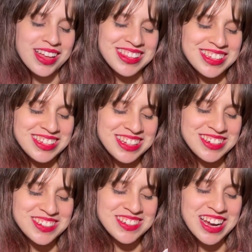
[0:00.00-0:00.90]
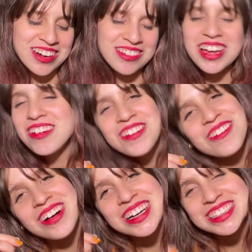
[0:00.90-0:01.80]
to the YouTube channel if you
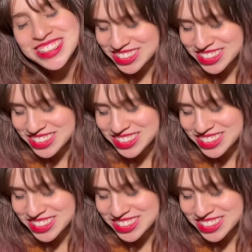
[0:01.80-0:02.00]
want.